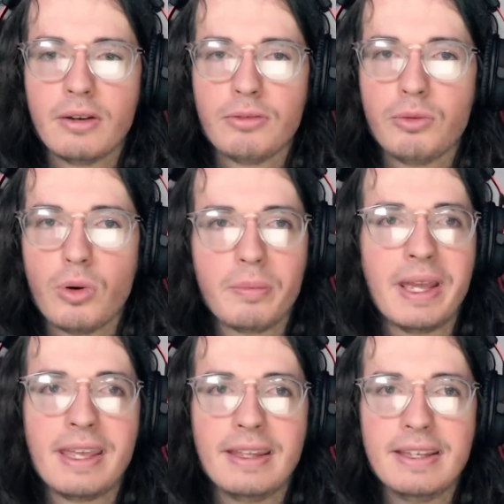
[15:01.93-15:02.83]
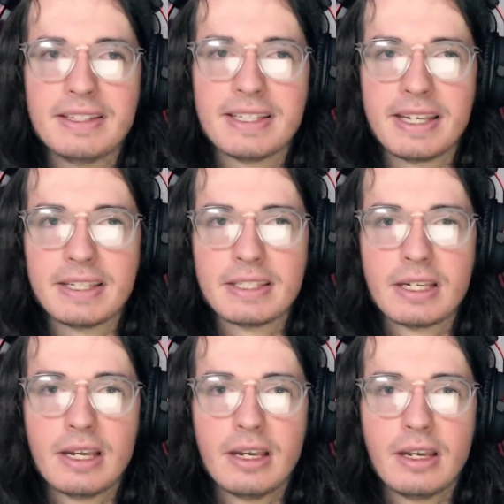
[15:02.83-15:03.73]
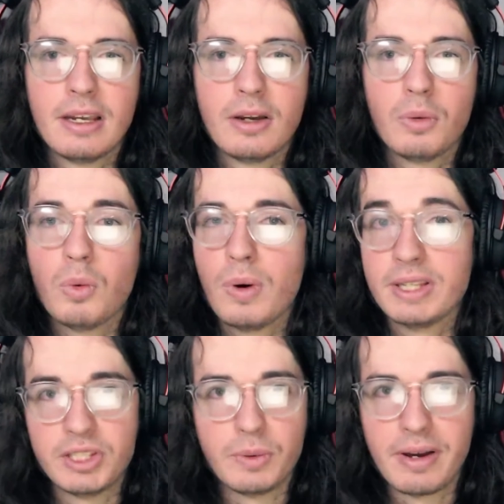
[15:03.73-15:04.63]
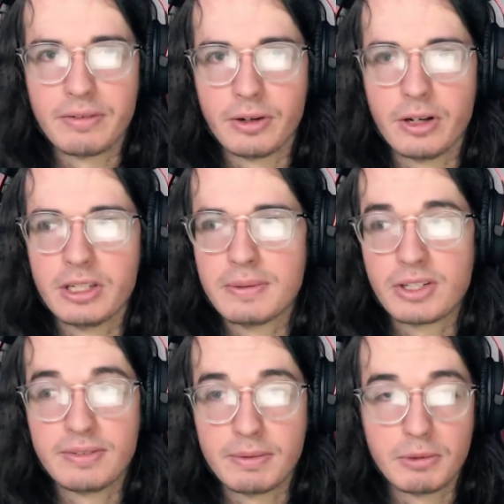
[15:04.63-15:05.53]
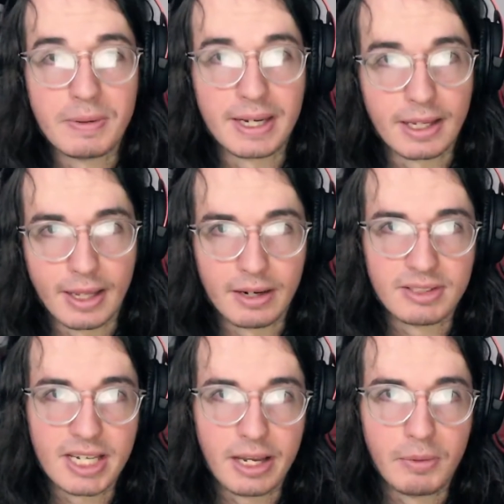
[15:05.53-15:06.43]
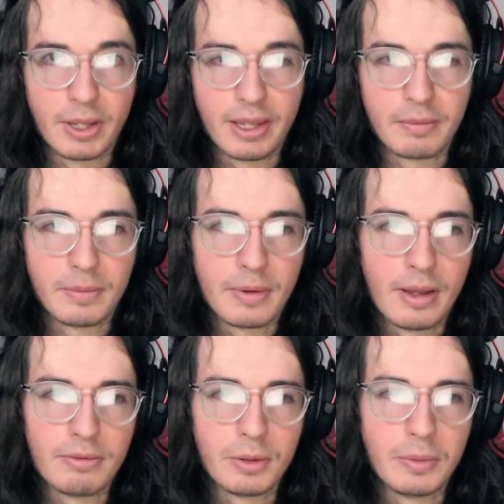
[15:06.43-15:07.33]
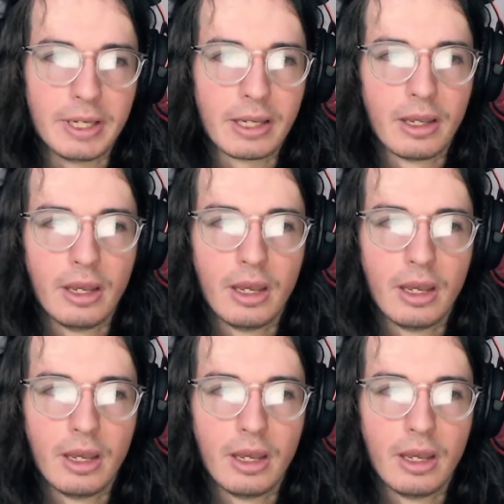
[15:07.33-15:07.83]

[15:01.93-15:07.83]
for making these things whatsoever, especially if I'm spending a lot of time on them every week.